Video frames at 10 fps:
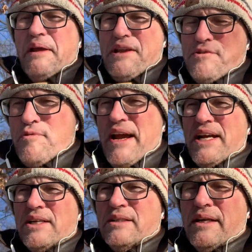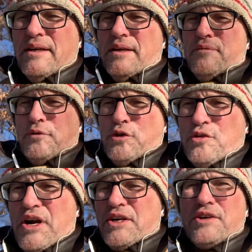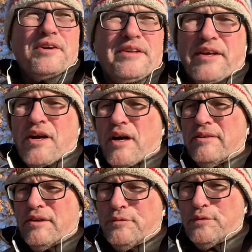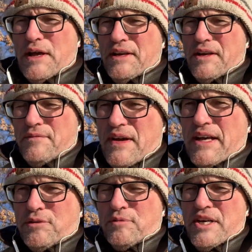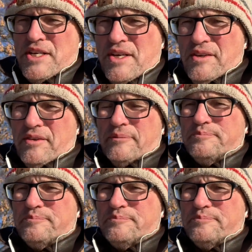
and rail and infrastructure, and then causing flooding of vast regions.